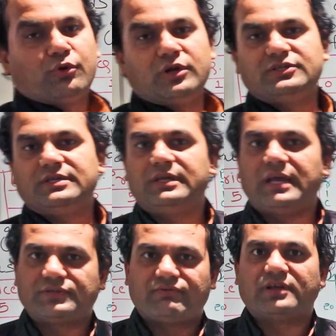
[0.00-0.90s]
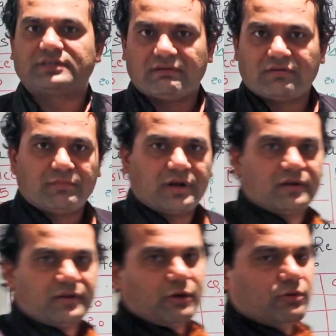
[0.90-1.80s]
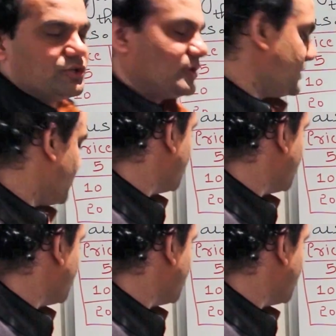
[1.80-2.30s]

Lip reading: policy as far as government regulation is